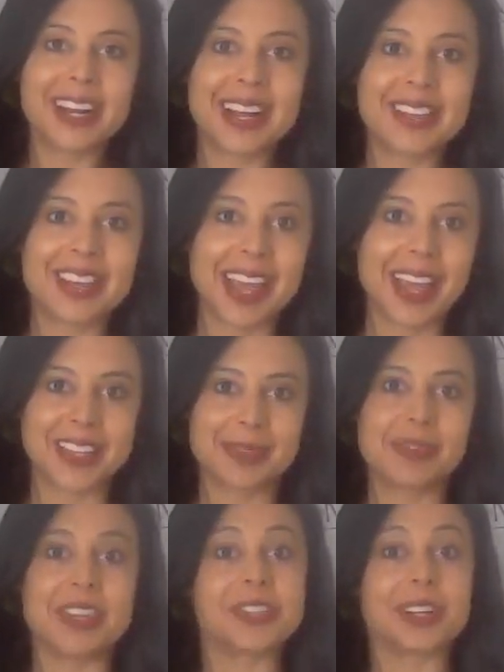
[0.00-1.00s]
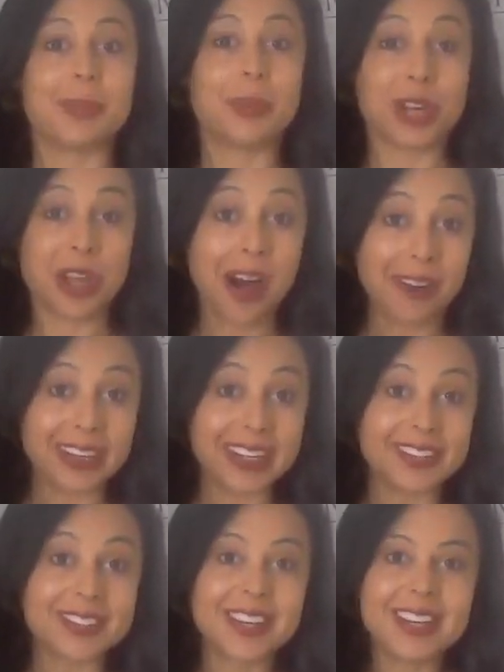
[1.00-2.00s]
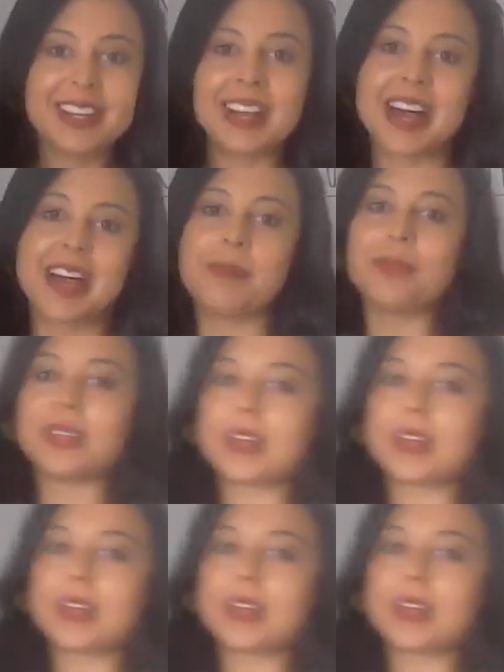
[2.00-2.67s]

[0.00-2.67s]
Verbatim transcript: And I think some of these are gonna be pretty obvious. Um, it's